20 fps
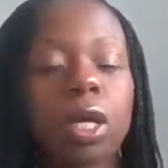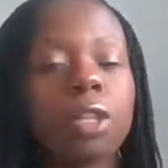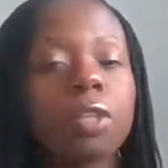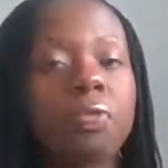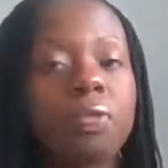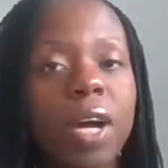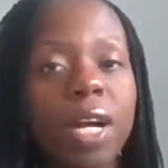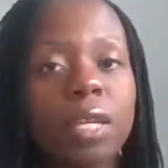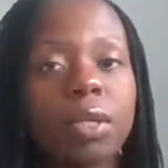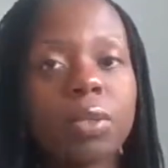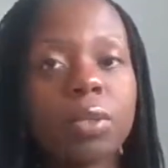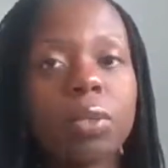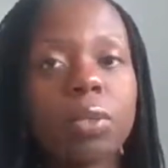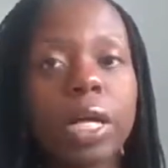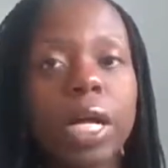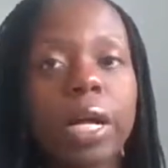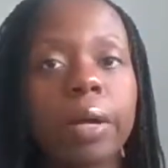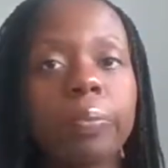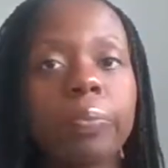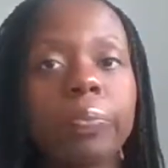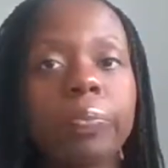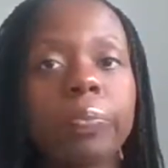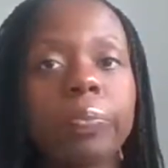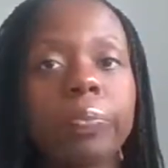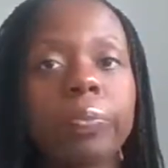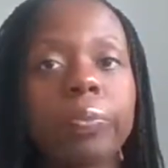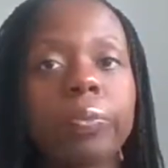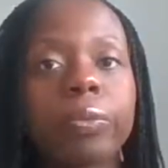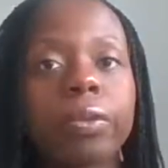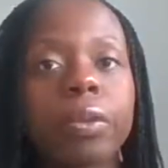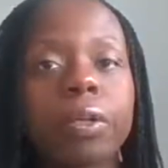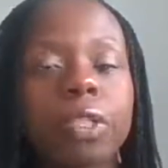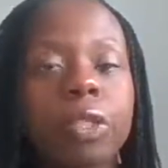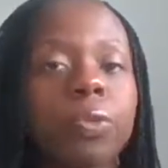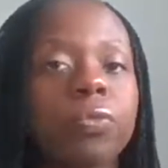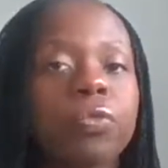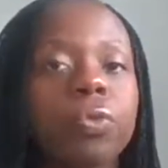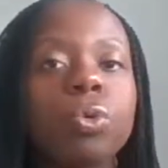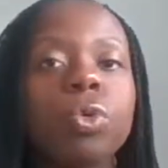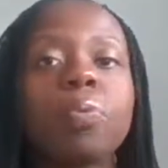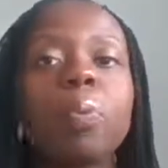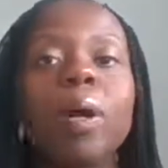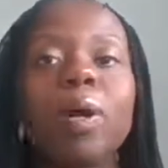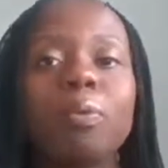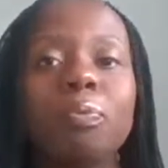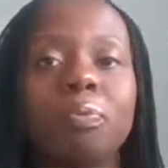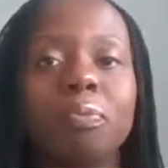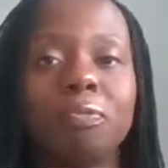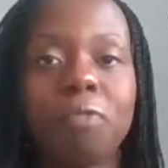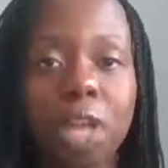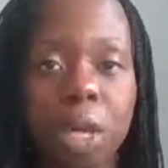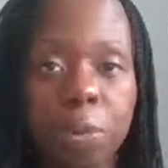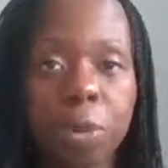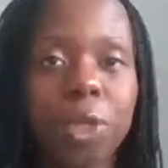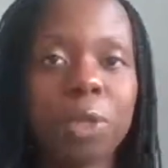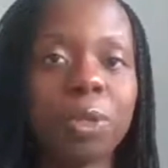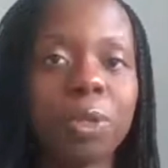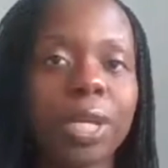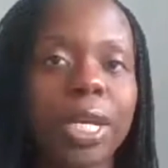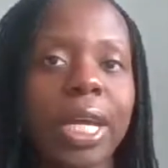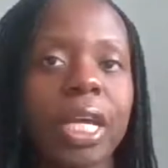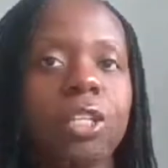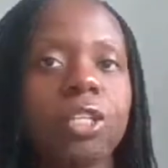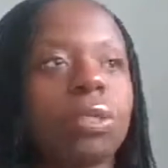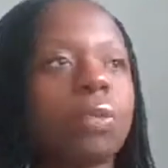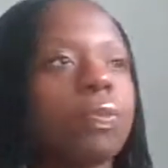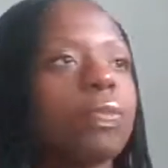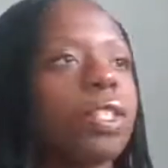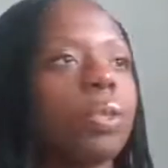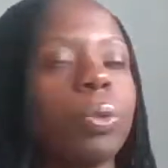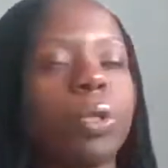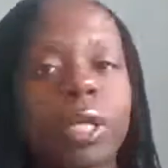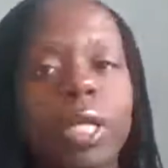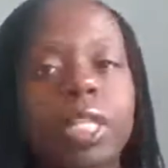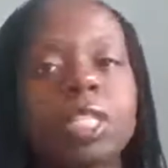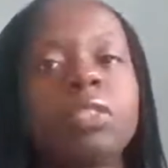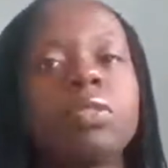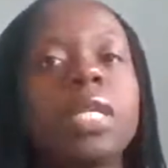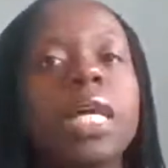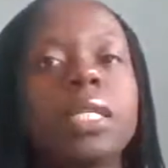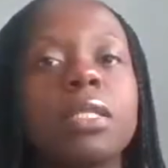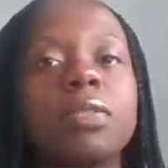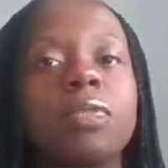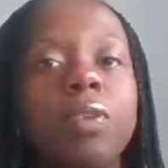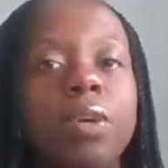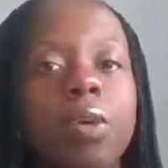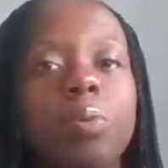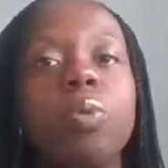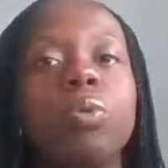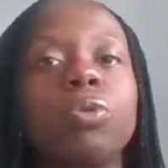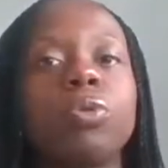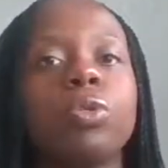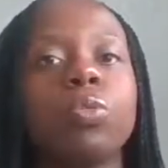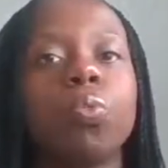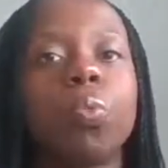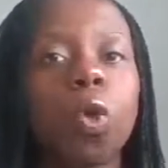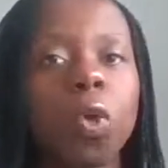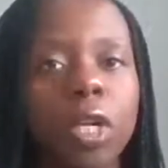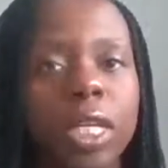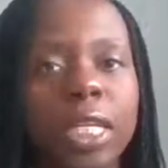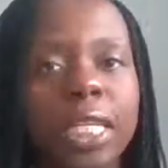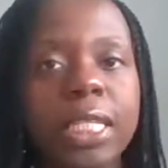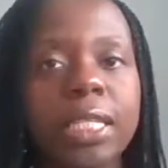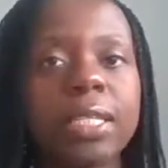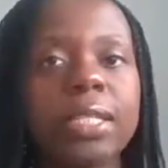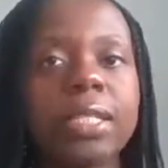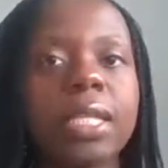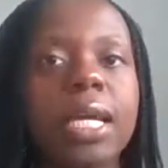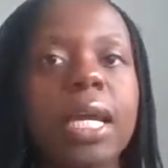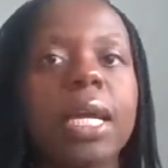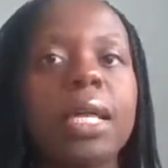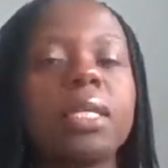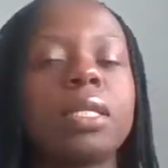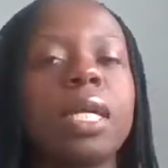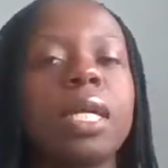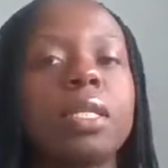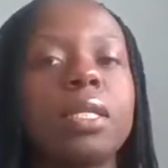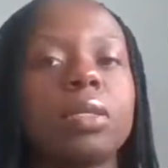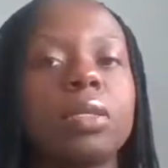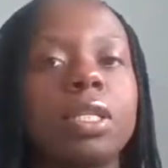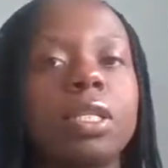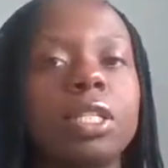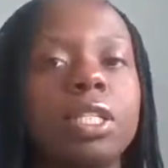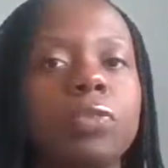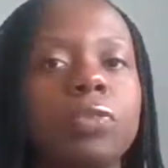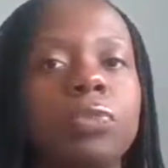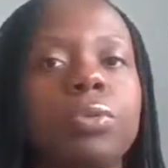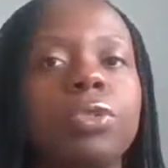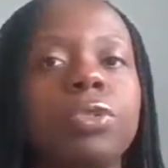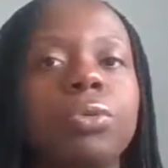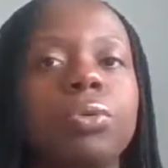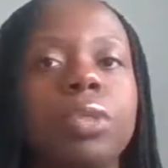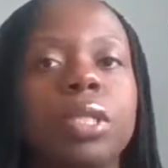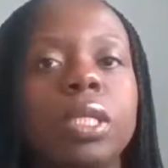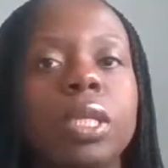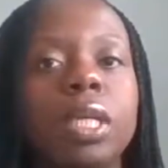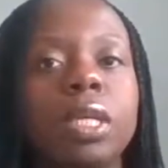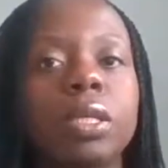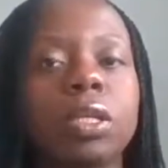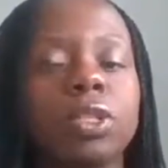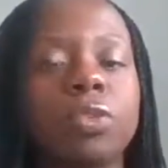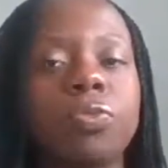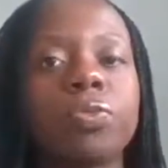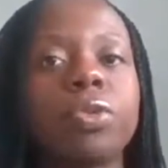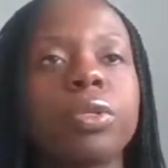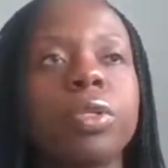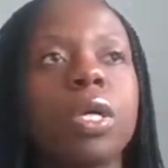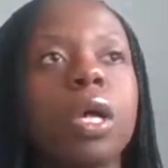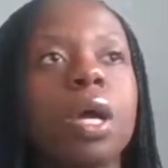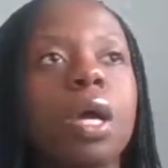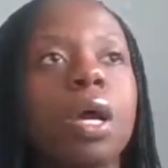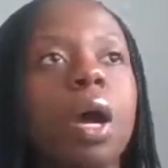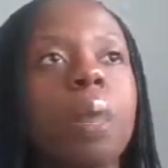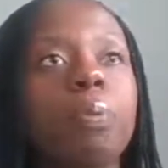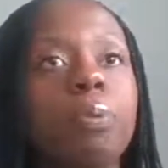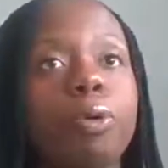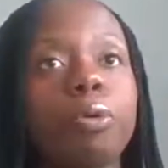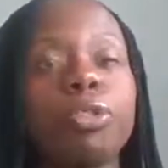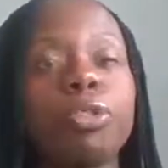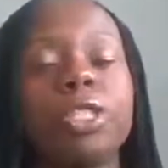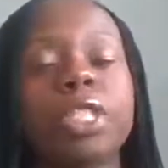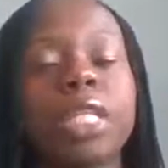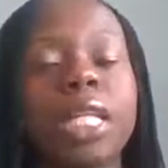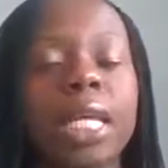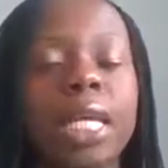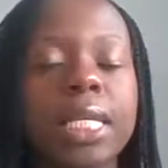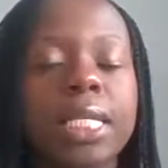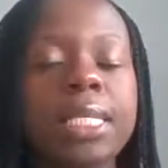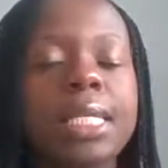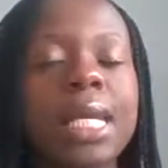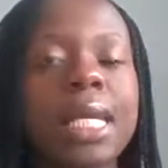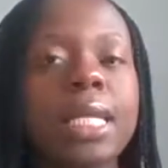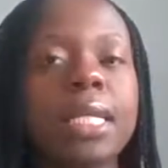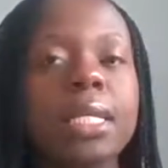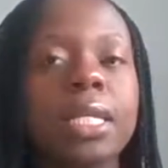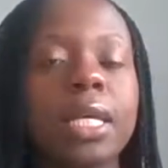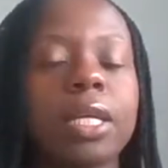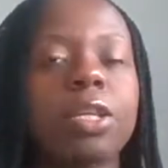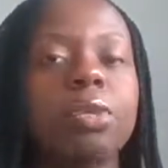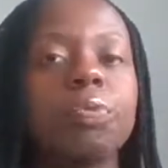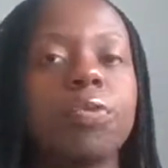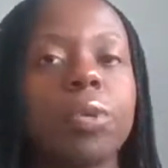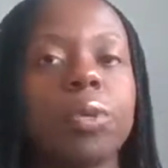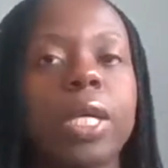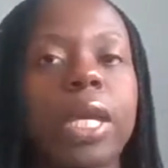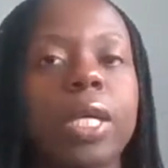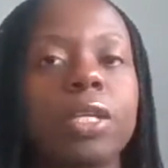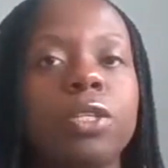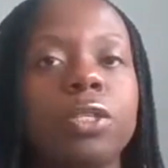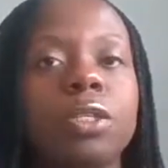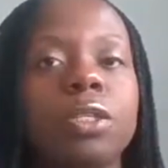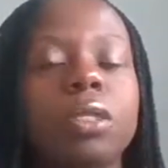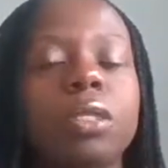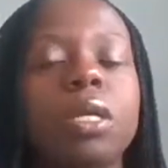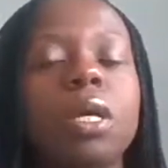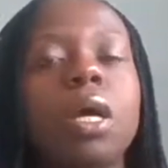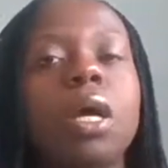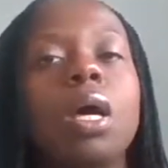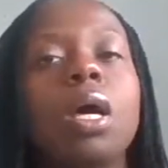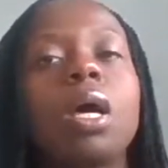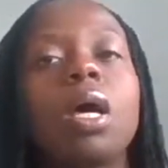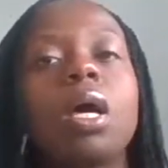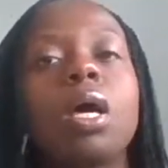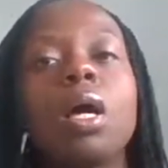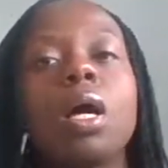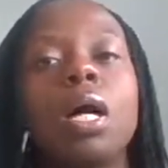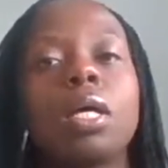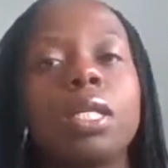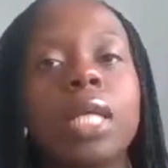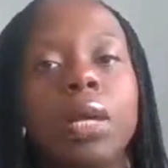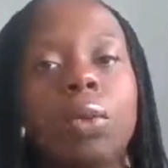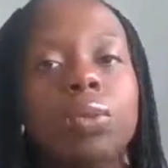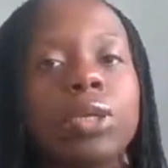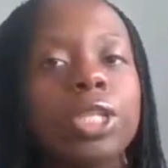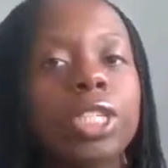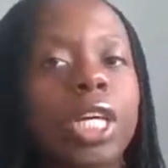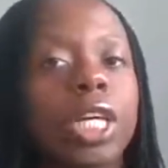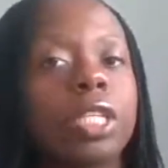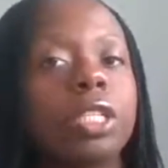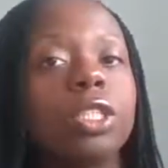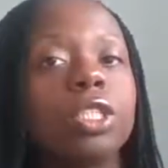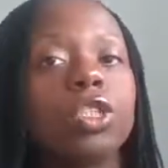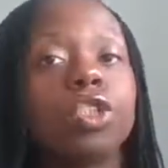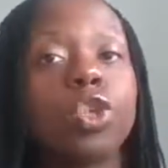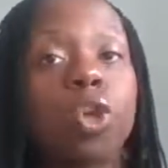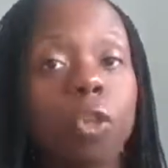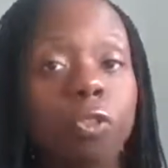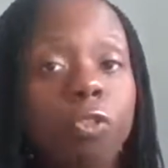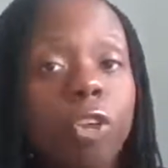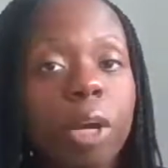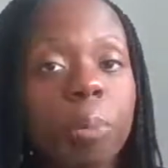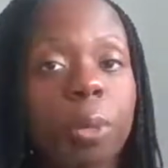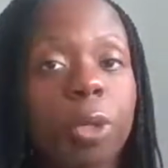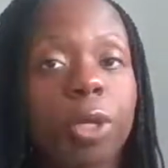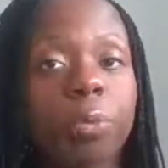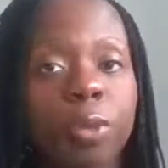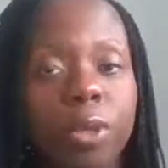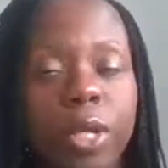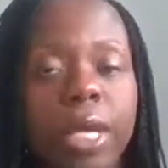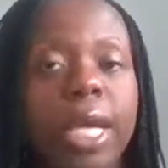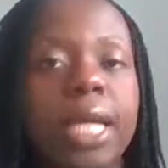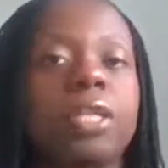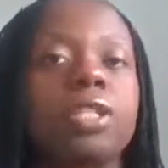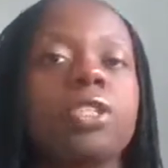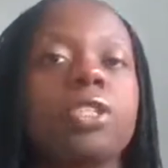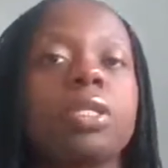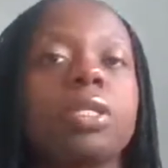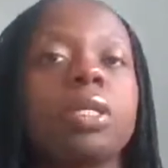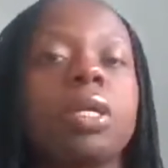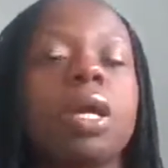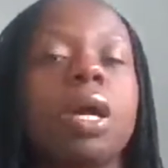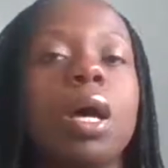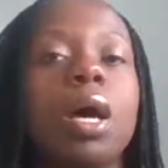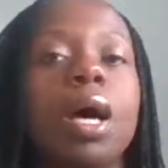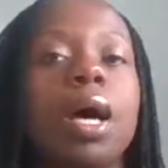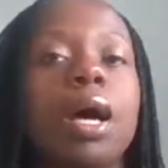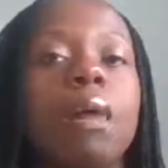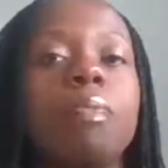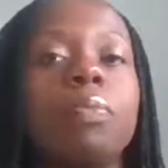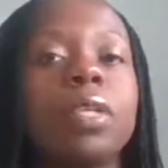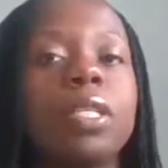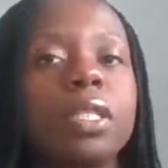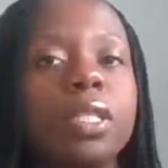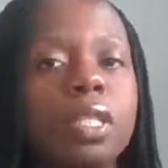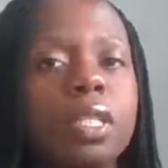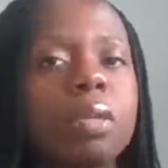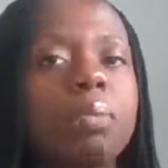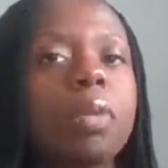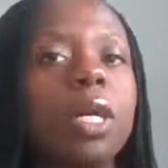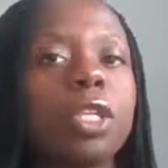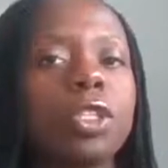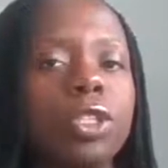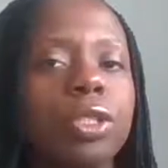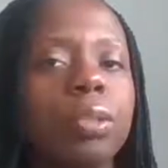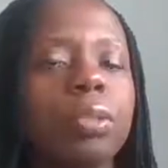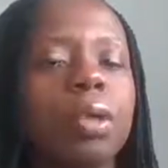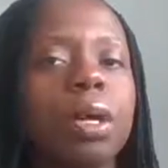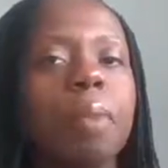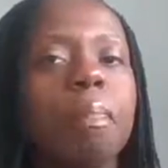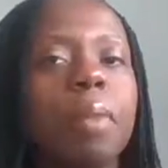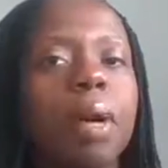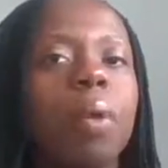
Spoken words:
The final, so we've talked about verbal communication. Obviously, we know that's very important, what leaders say and the different tools the different approaches that they can take in their communications. I now want to turn to nonverbal communication. This is an emerging